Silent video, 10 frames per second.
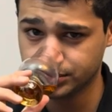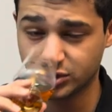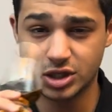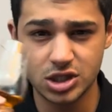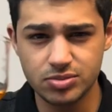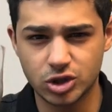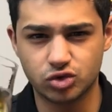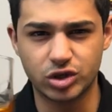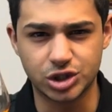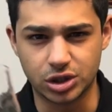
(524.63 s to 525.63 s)
This is much
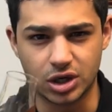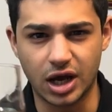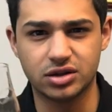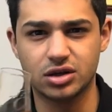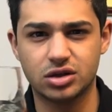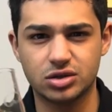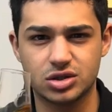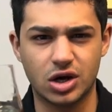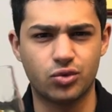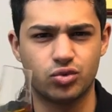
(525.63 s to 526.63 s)
richer. I think
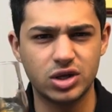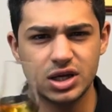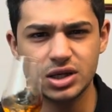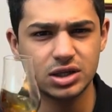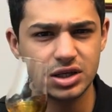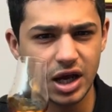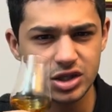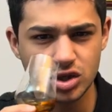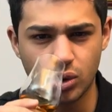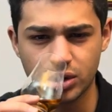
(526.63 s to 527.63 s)
there's a really
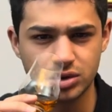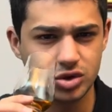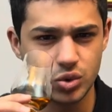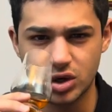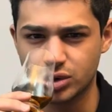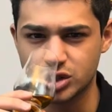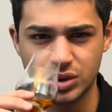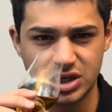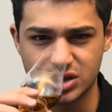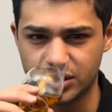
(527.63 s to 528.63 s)
nice sweet corn
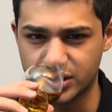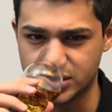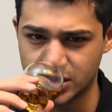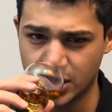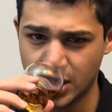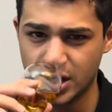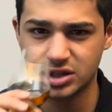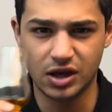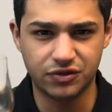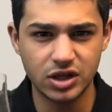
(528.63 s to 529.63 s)
sweetness on this.
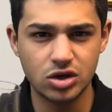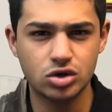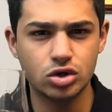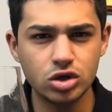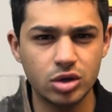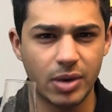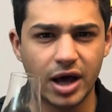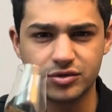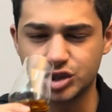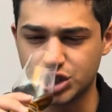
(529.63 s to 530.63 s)
Definitely a good
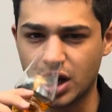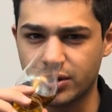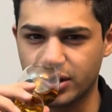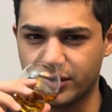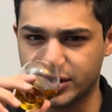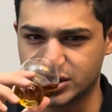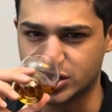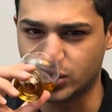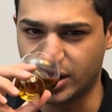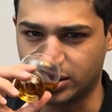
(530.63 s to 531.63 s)
amount of cherry on this
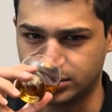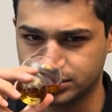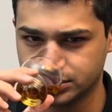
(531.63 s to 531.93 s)
as well.